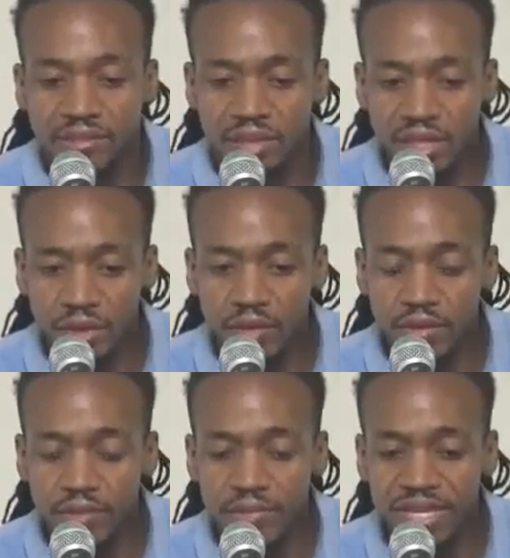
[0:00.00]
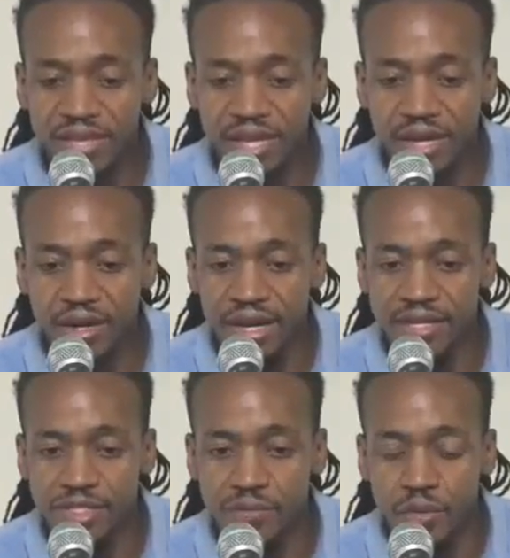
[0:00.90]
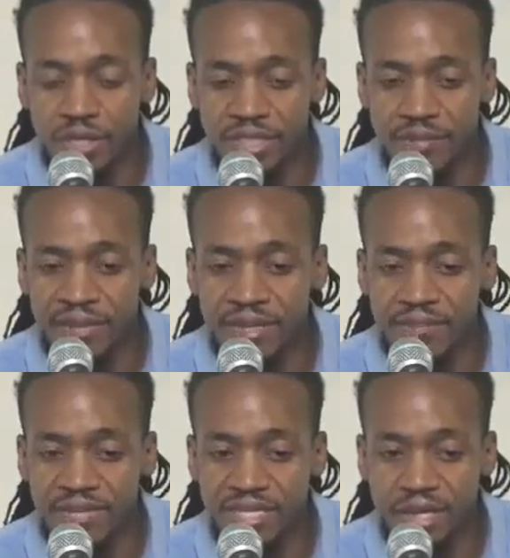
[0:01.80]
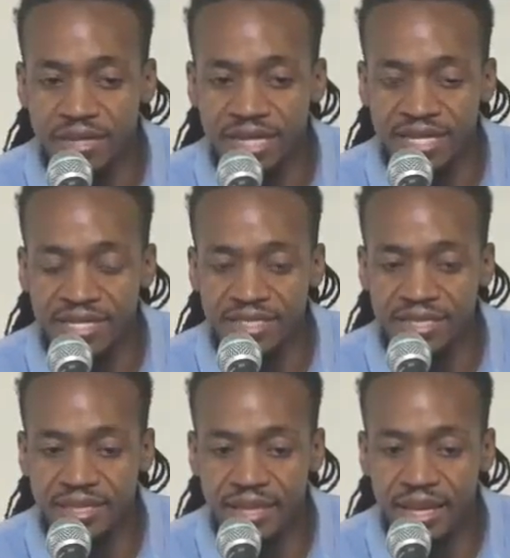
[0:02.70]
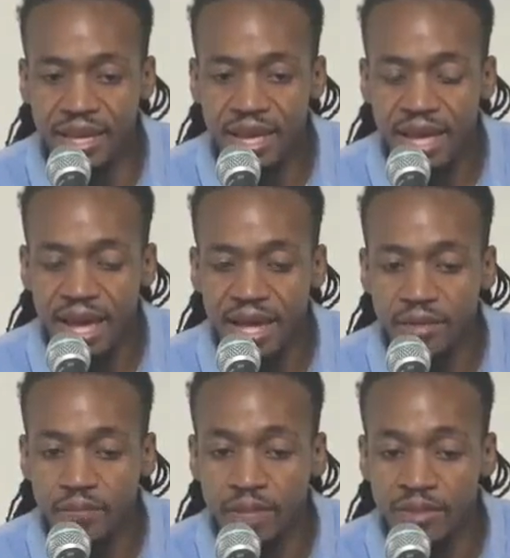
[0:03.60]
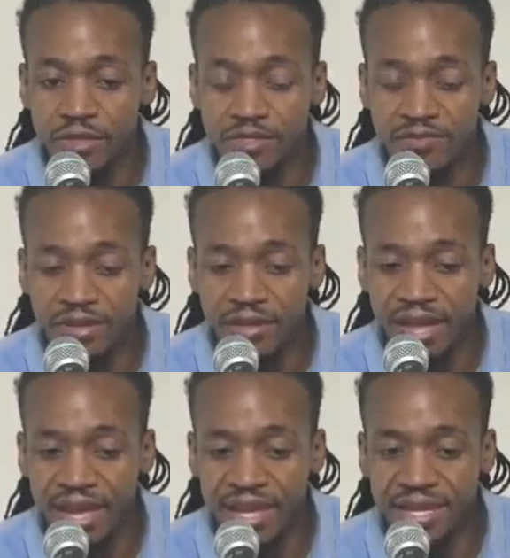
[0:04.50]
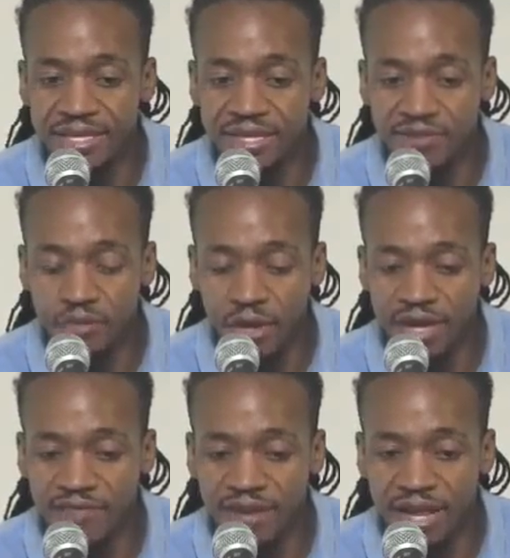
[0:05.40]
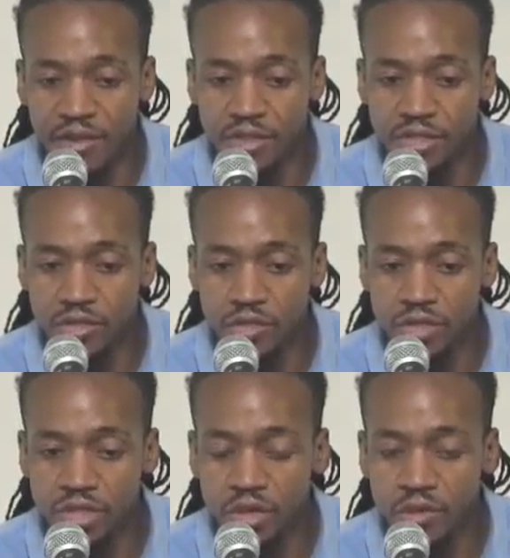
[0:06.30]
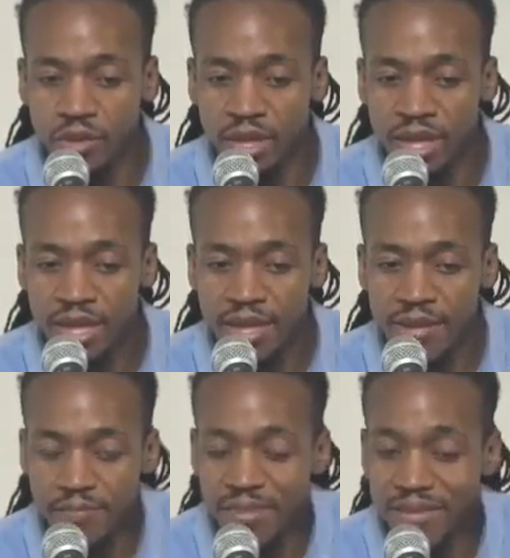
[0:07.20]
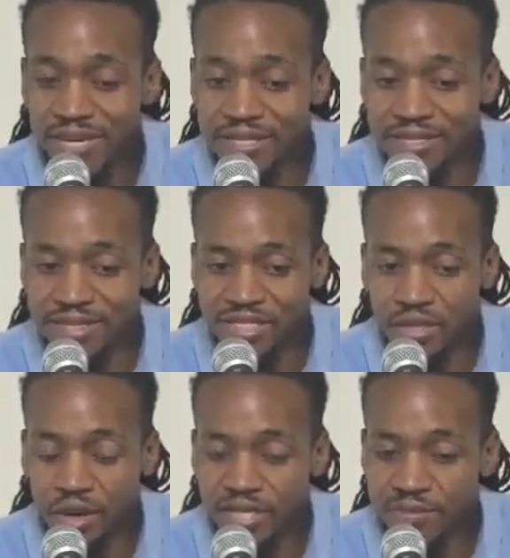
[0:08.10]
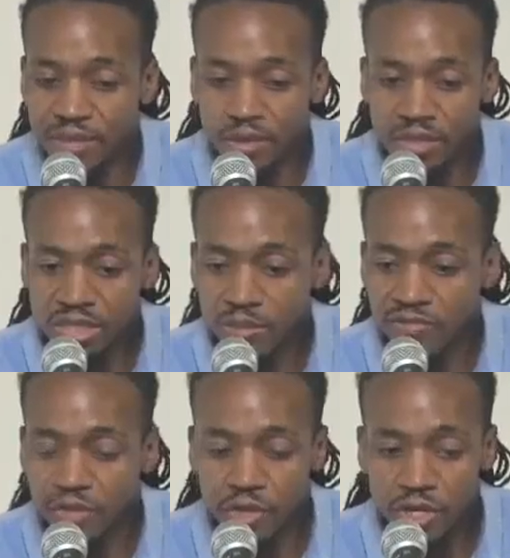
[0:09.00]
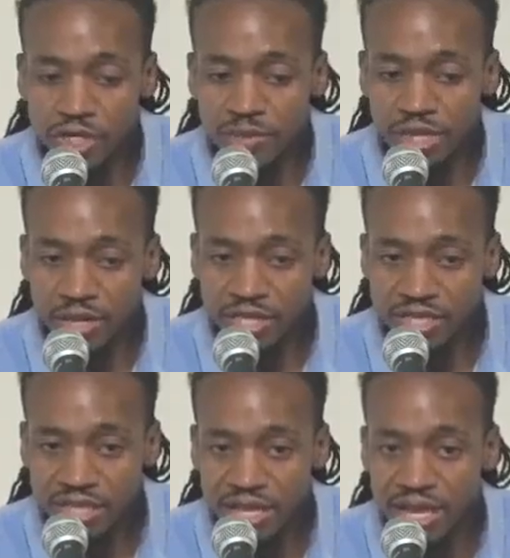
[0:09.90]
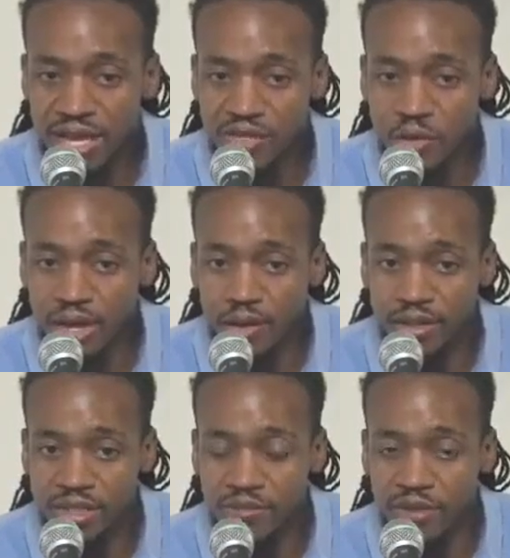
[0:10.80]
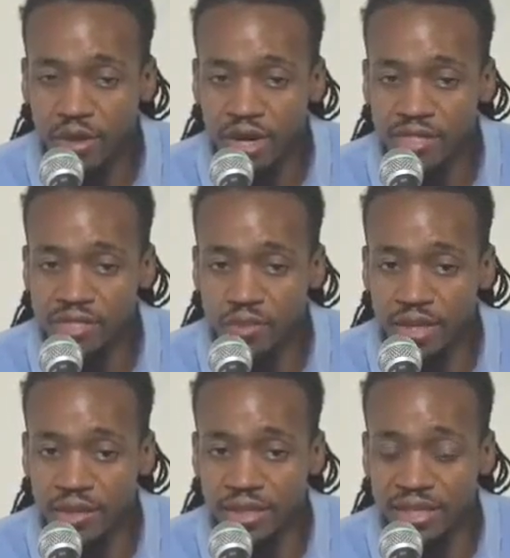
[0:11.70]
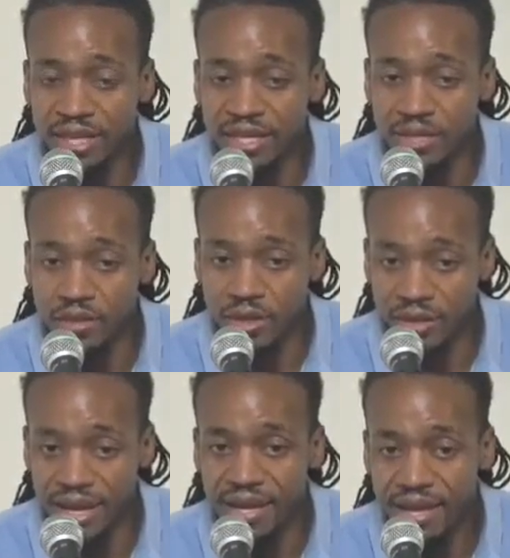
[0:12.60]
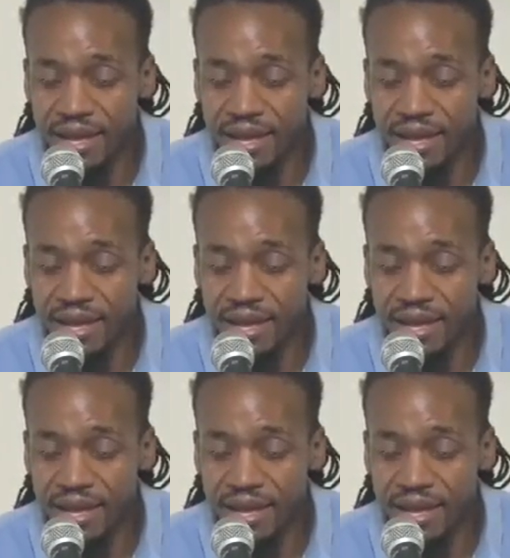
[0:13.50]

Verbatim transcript: you know, be there and support them and meet their needs. And I know mothers feel that in a different way than fathers do. So maybe this is a song that's been on some of your spirits as well, some of your hearts as well, letting you know that